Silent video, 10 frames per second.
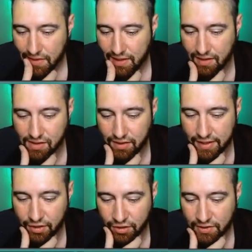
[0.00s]
In
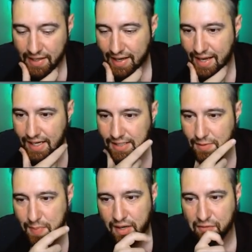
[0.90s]
Claydol, it needs a
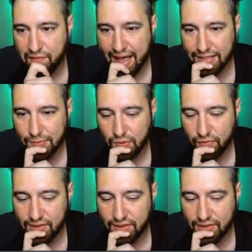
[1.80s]
better fast move.